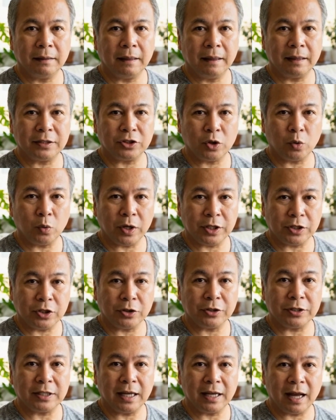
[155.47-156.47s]
So when you
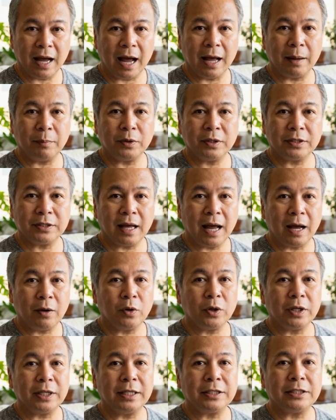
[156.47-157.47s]
think
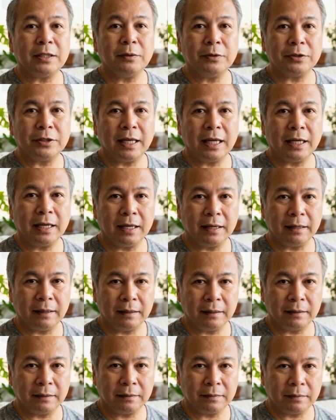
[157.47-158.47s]
hyperthyroidism, think
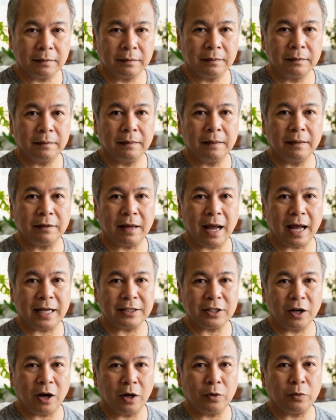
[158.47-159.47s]

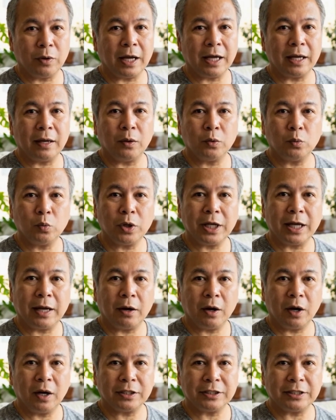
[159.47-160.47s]
fast heart rate, weight
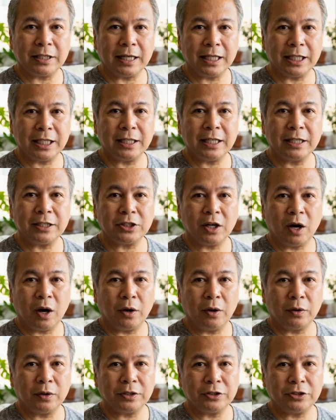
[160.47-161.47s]
loss, heat
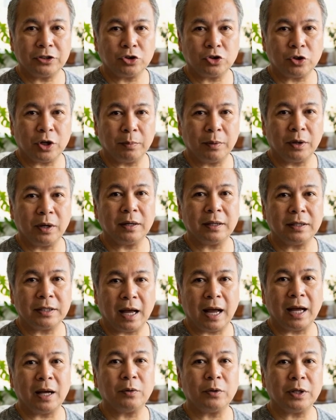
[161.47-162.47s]
intolerance, tremor,
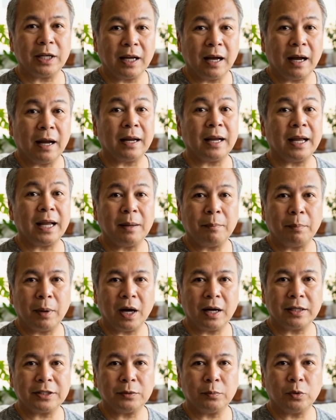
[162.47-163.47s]
diarrhea, and
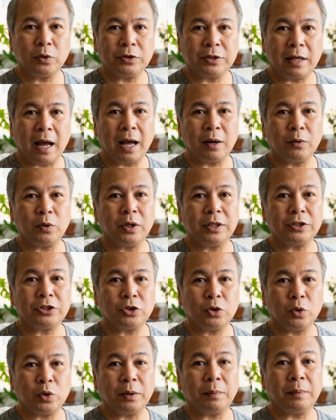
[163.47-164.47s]
possible thyroid
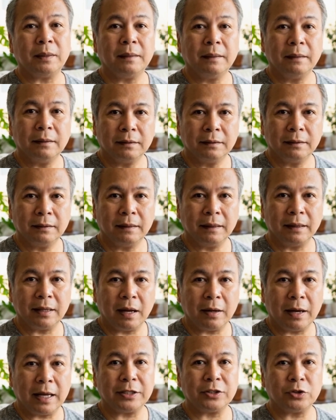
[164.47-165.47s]
storm. Now
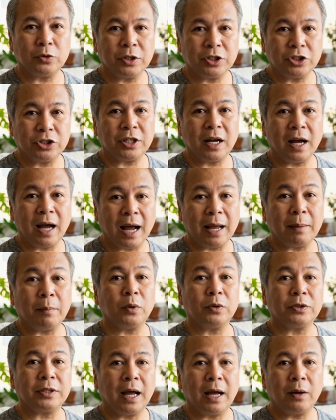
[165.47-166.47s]
let's switch to
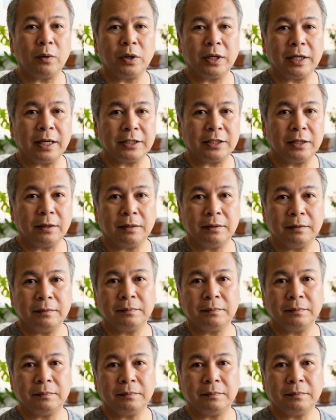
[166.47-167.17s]
hypothyroidism.